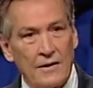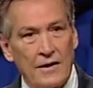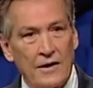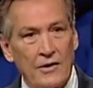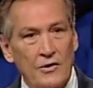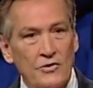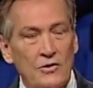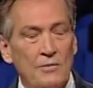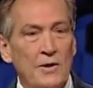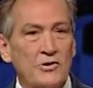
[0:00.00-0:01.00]
And he goes
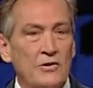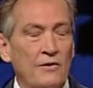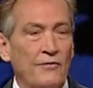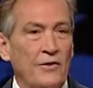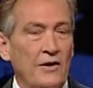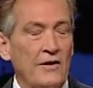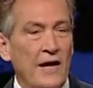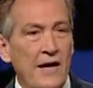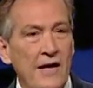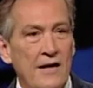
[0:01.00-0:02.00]
on to mention the foot and the
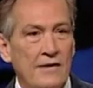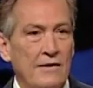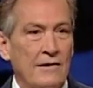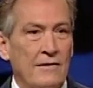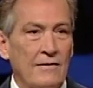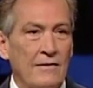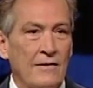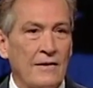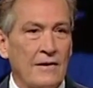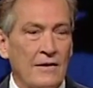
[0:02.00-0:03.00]
hand.
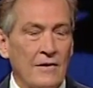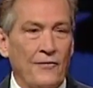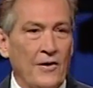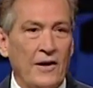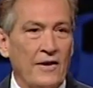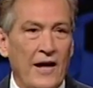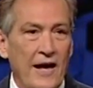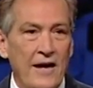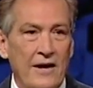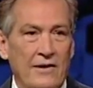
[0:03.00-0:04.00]
The foot and the
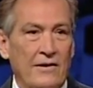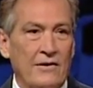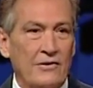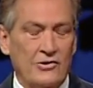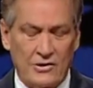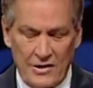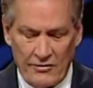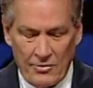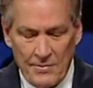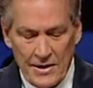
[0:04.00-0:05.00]
hand should
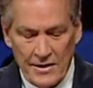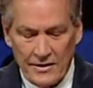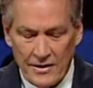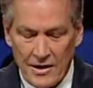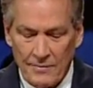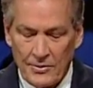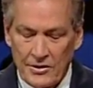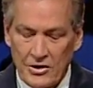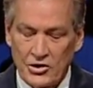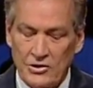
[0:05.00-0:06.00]
never be in
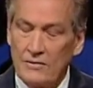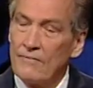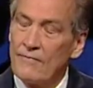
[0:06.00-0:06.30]
competition.